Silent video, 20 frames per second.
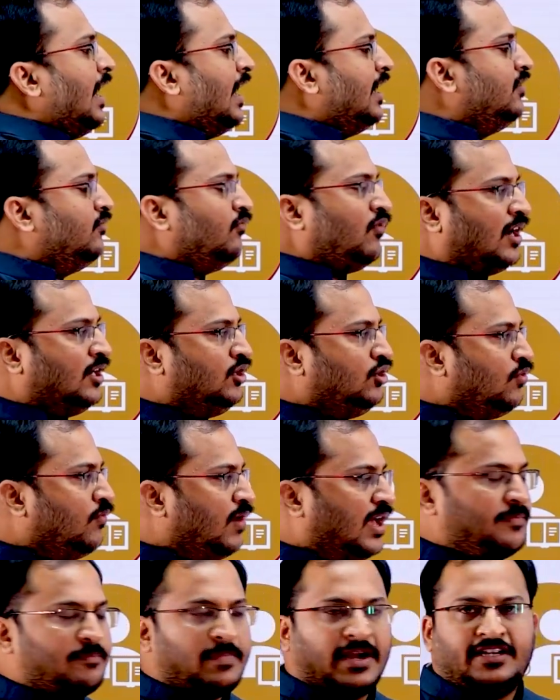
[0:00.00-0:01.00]
and
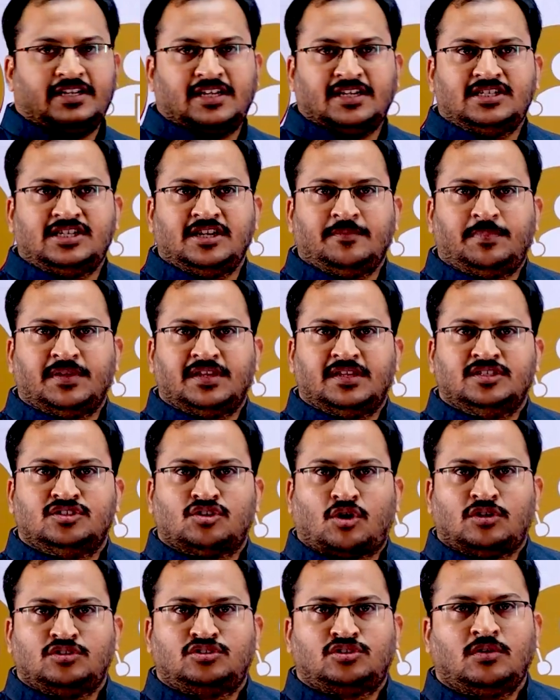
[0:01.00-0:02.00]
one-to-one mentorship is
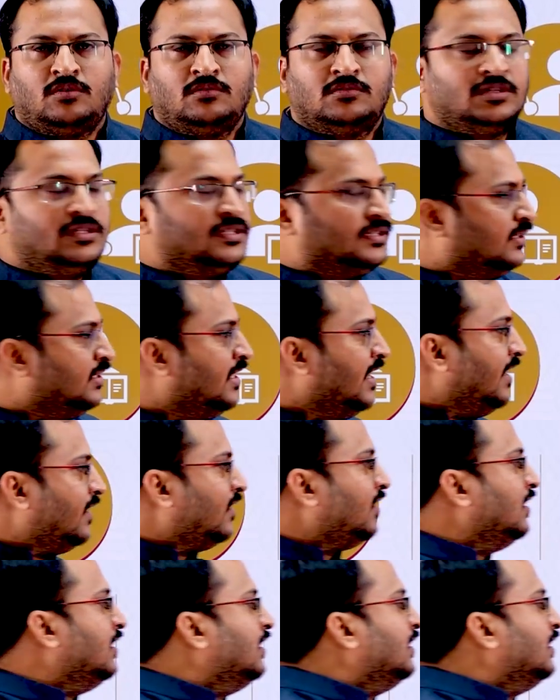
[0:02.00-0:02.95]
also there.